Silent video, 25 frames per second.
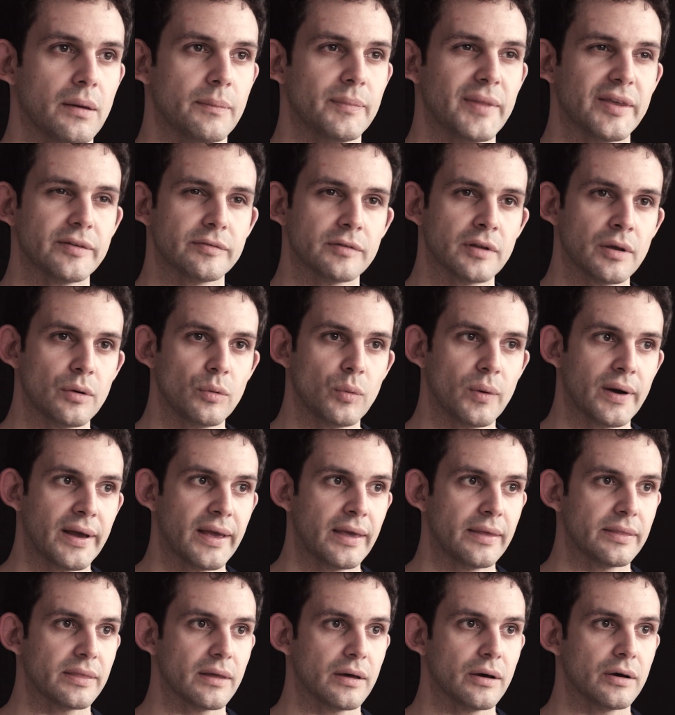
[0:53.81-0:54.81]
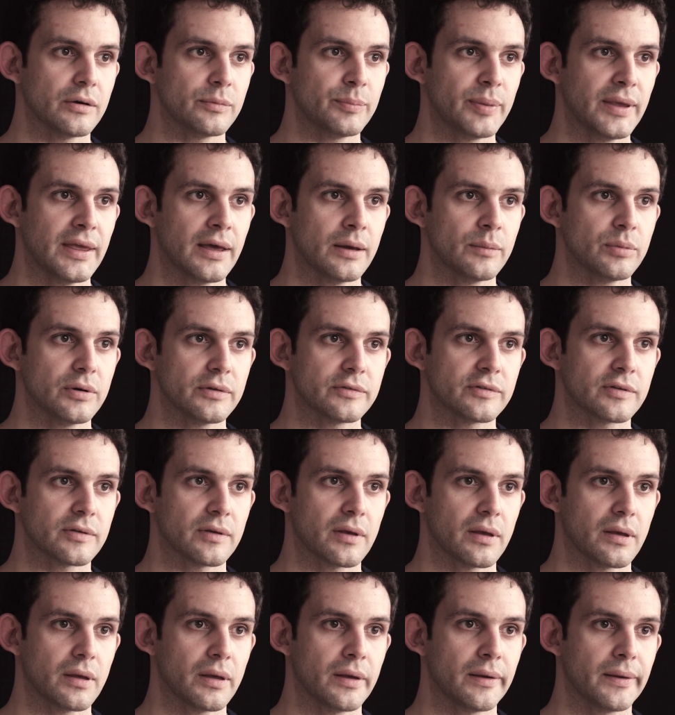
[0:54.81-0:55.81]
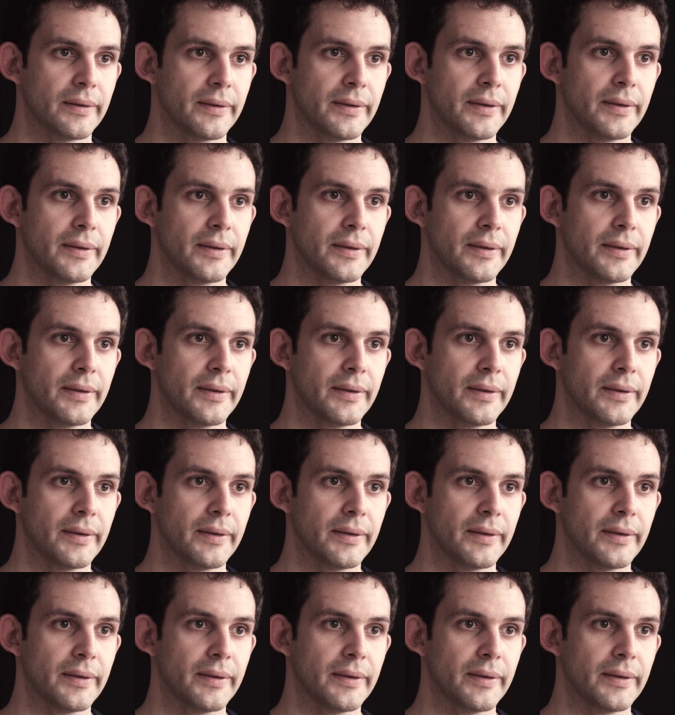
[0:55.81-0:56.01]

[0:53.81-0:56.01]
There's no way that I'd be able to